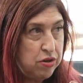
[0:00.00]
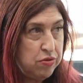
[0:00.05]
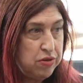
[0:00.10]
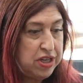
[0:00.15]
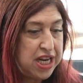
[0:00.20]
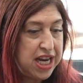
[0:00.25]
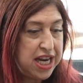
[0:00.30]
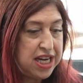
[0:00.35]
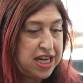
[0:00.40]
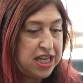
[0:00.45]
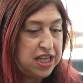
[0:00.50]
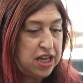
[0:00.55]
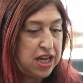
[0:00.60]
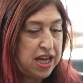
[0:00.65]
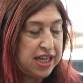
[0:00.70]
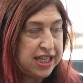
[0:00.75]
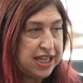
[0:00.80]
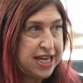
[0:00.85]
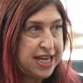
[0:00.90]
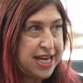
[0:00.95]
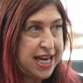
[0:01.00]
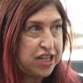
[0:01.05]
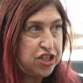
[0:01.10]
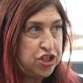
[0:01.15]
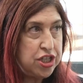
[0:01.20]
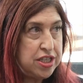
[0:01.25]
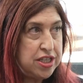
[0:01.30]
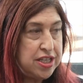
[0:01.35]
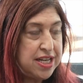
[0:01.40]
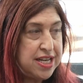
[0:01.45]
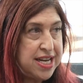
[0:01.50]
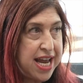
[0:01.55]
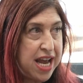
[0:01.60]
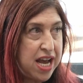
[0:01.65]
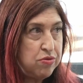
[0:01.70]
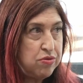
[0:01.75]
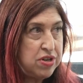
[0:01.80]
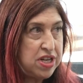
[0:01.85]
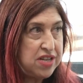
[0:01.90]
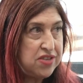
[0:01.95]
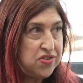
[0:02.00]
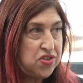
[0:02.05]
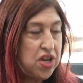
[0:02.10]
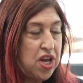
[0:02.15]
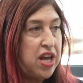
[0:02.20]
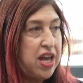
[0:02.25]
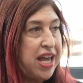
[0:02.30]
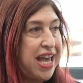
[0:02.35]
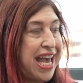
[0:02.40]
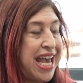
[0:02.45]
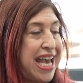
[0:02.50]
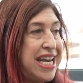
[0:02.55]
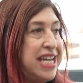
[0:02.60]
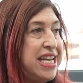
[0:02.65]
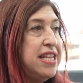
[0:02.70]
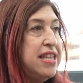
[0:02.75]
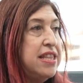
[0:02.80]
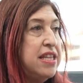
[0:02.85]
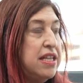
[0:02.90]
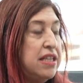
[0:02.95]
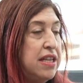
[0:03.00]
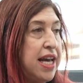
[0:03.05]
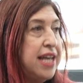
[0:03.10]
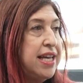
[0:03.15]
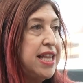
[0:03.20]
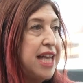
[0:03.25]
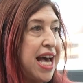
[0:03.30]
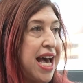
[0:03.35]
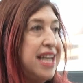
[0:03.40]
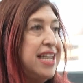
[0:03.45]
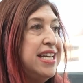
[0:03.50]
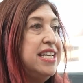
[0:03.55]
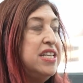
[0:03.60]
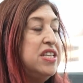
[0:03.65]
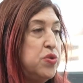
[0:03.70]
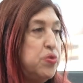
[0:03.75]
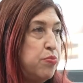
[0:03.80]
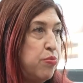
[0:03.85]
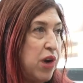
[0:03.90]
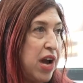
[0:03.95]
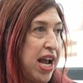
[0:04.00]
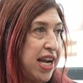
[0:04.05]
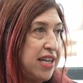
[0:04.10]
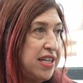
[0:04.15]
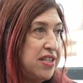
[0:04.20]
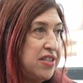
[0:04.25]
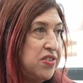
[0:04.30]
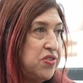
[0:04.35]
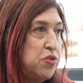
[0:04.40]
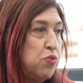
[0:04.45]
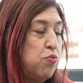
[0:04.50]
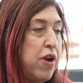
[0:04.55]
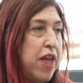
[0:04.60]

creating a connection to nowness, Anything like that is practice.